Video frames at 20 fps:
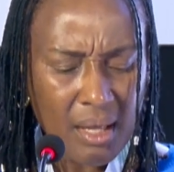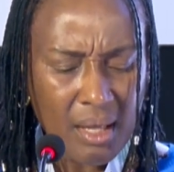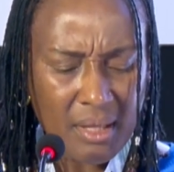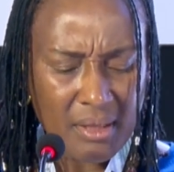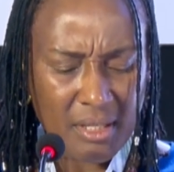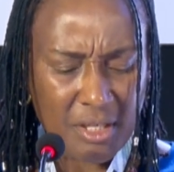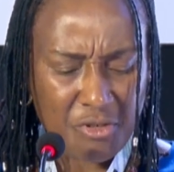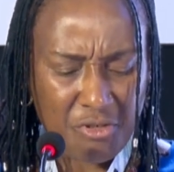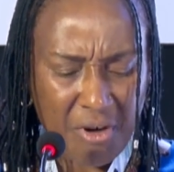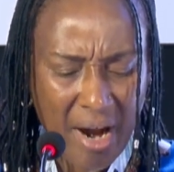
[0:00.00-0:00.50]

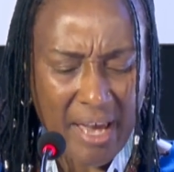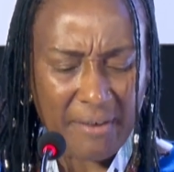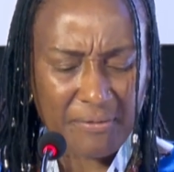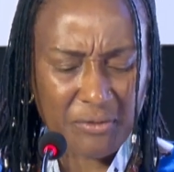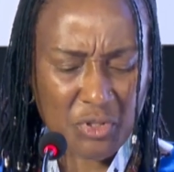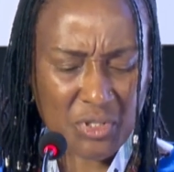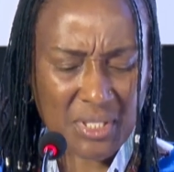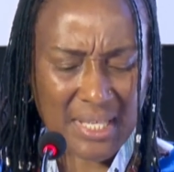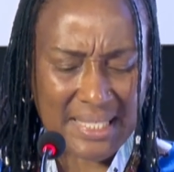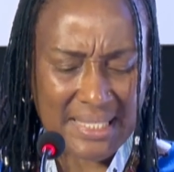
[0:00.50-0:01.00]
the drive to
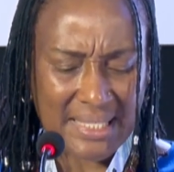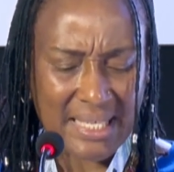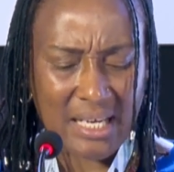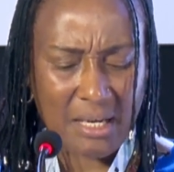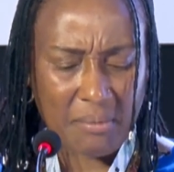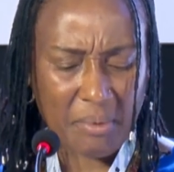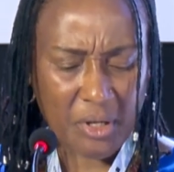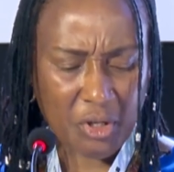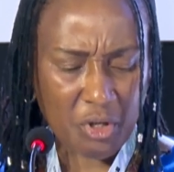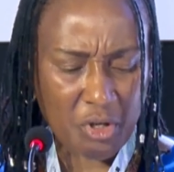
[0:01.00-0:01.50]

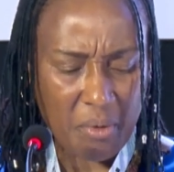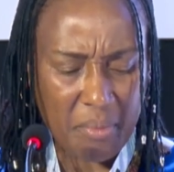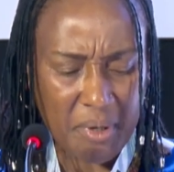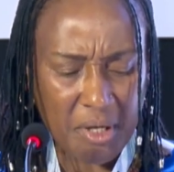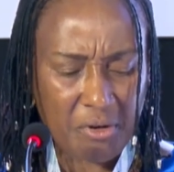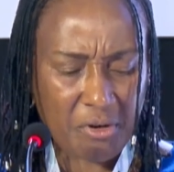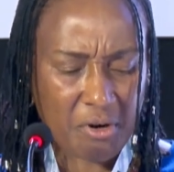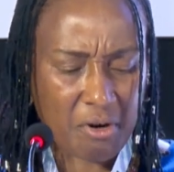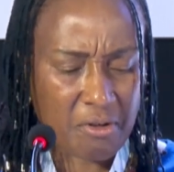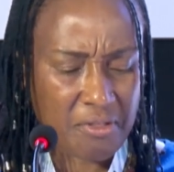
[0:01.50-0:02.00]
sustainable economic
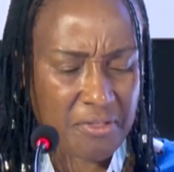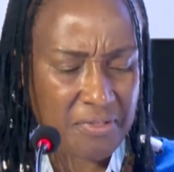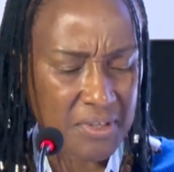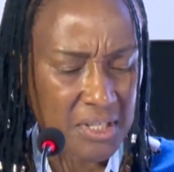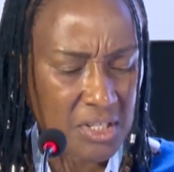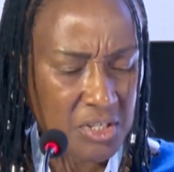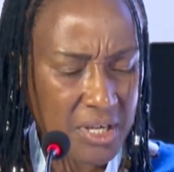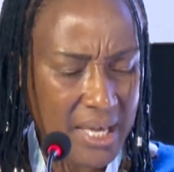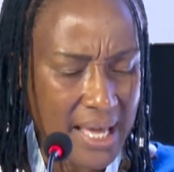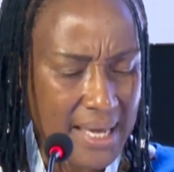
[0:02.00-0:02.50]
growth
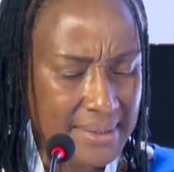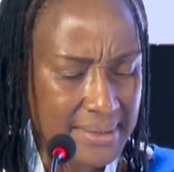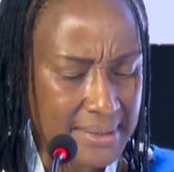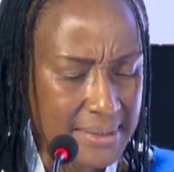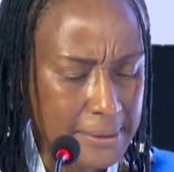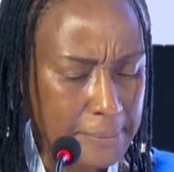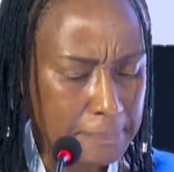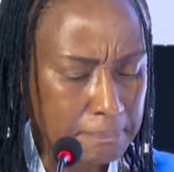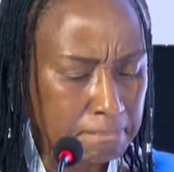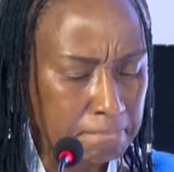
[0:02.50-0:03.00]
in
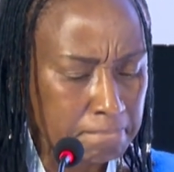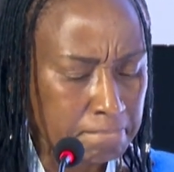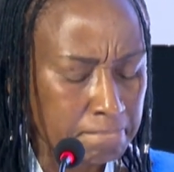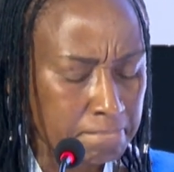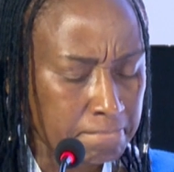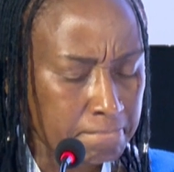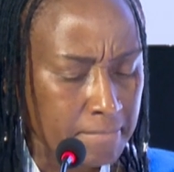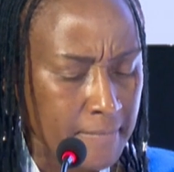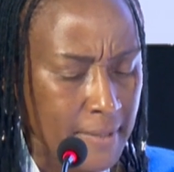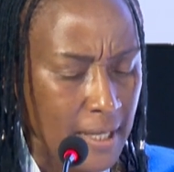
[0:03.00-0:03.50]
Uganda.
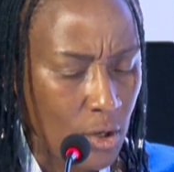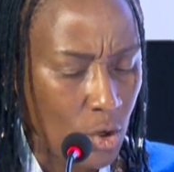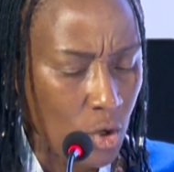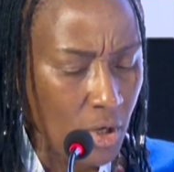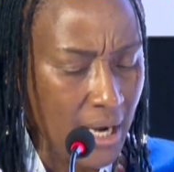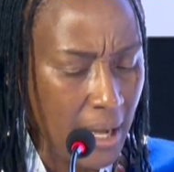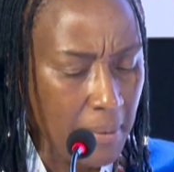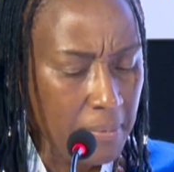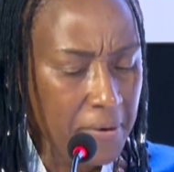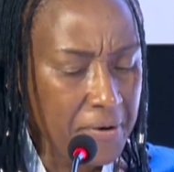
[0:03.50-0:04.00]

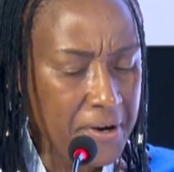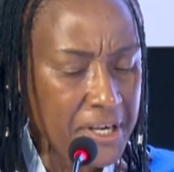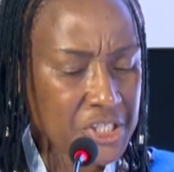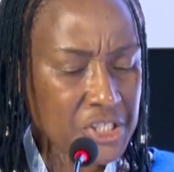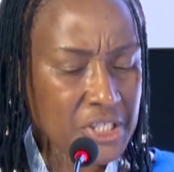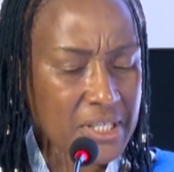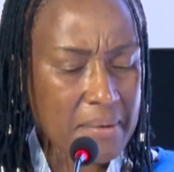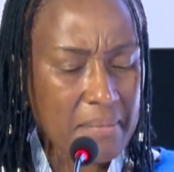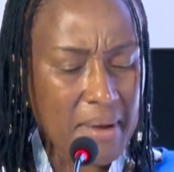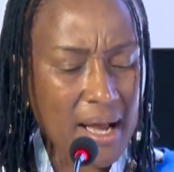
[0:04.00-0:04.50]

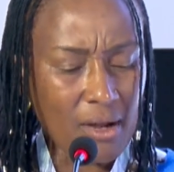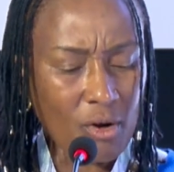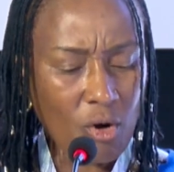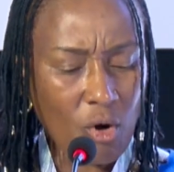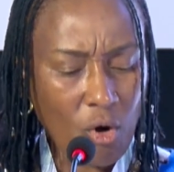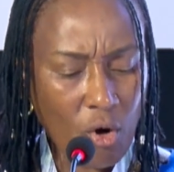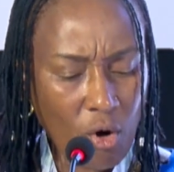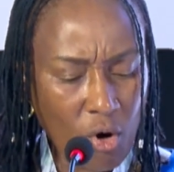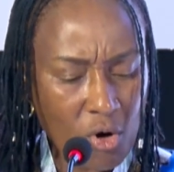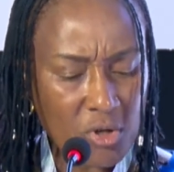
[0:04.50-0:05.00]
Collaboration among
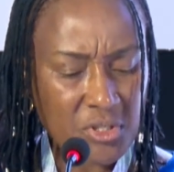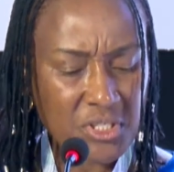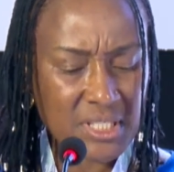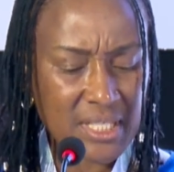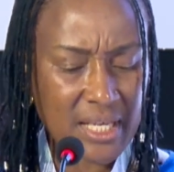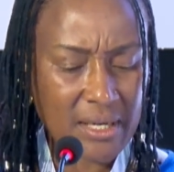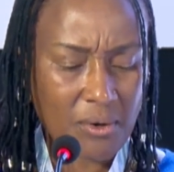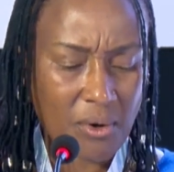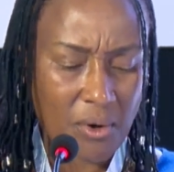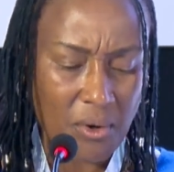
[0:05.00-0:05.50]
all
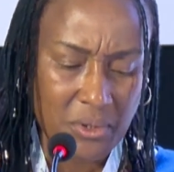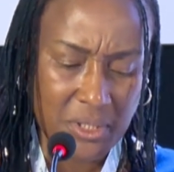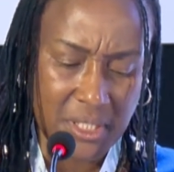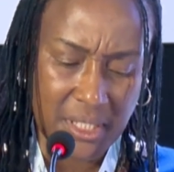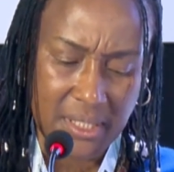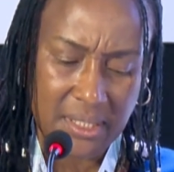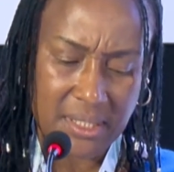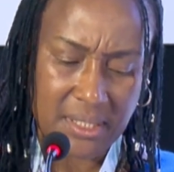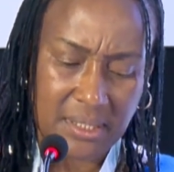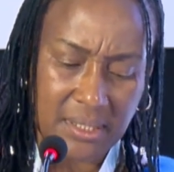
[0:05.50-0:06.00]

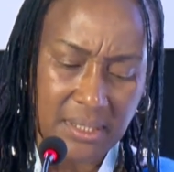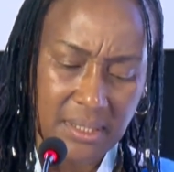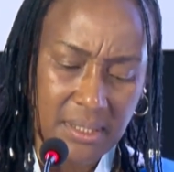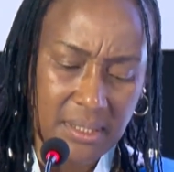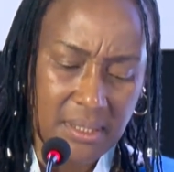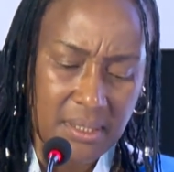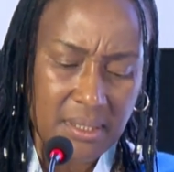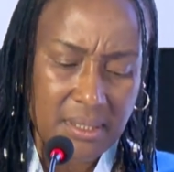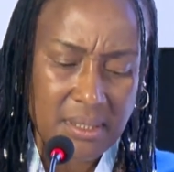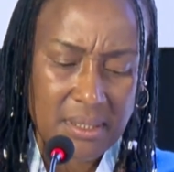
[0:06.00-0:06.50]
stakeholders,
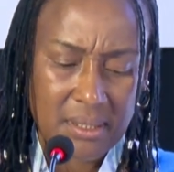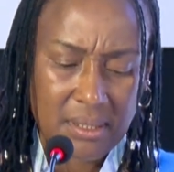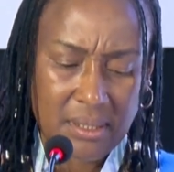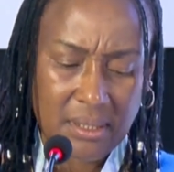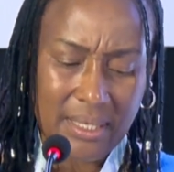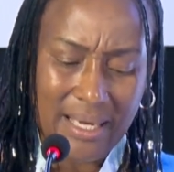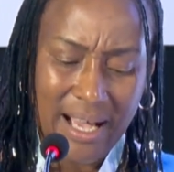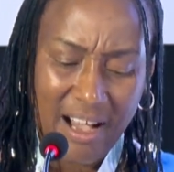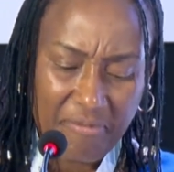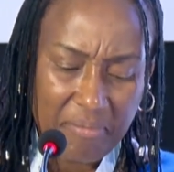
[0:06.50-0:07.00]

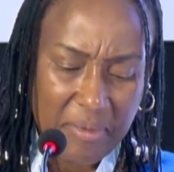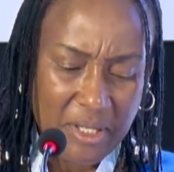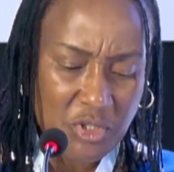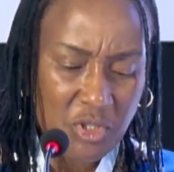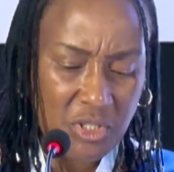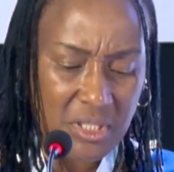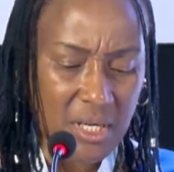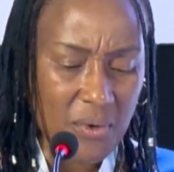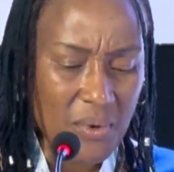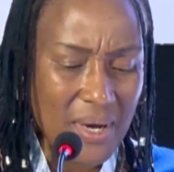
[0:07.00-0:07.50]
government
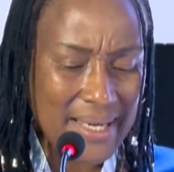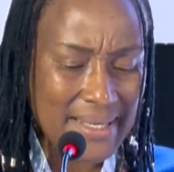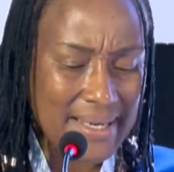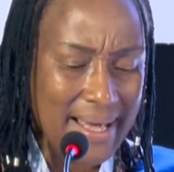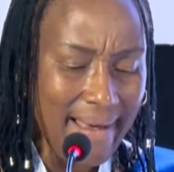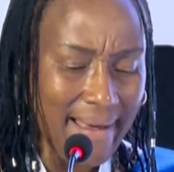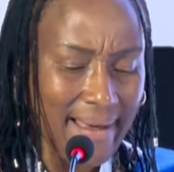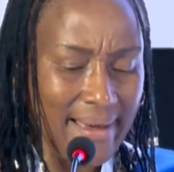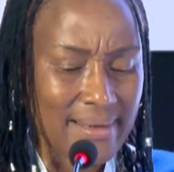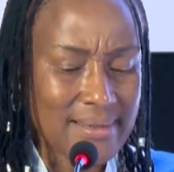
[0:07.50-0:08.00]
on the one
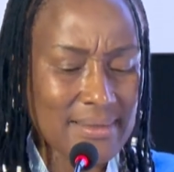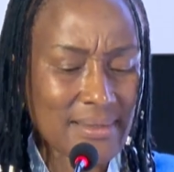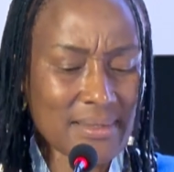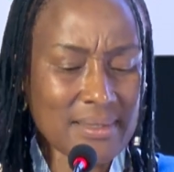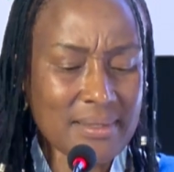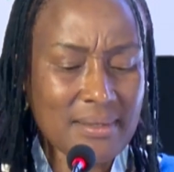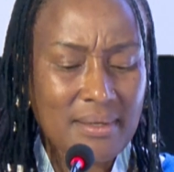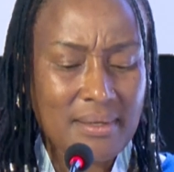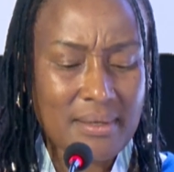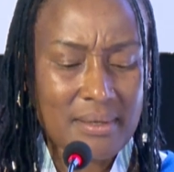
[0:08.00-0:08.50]
hand,
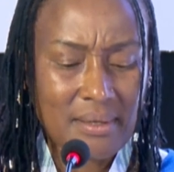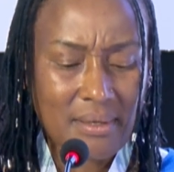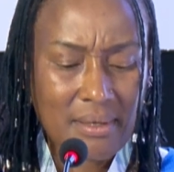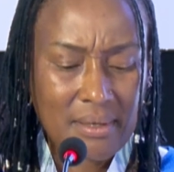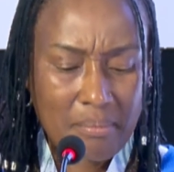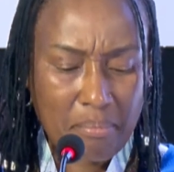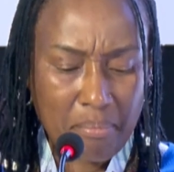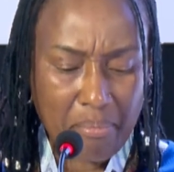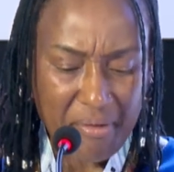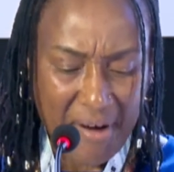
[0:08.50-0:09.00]

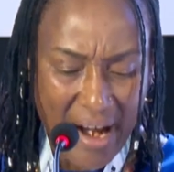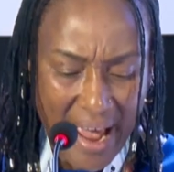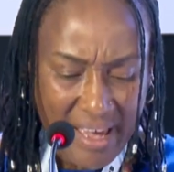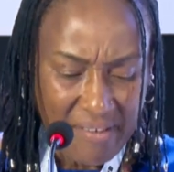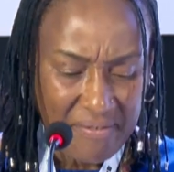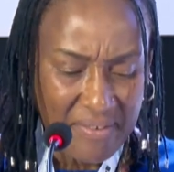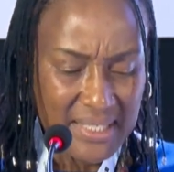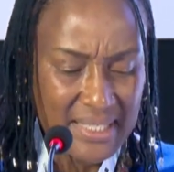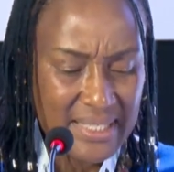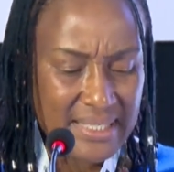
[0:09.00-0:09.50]

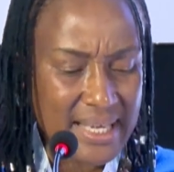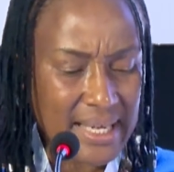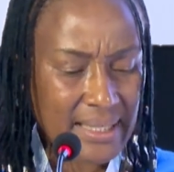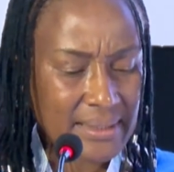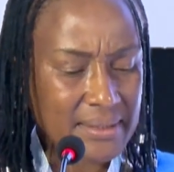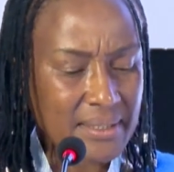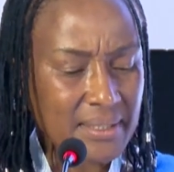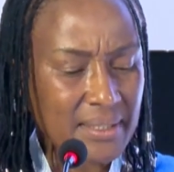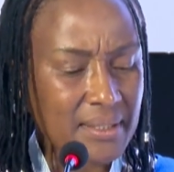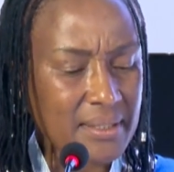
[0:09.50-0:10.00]
private
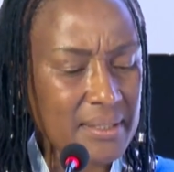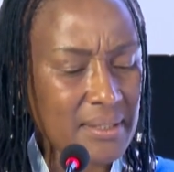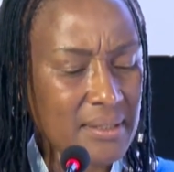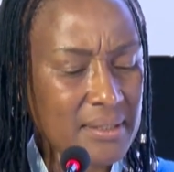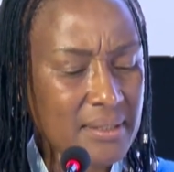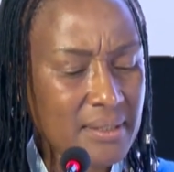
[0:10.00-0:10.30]
sector,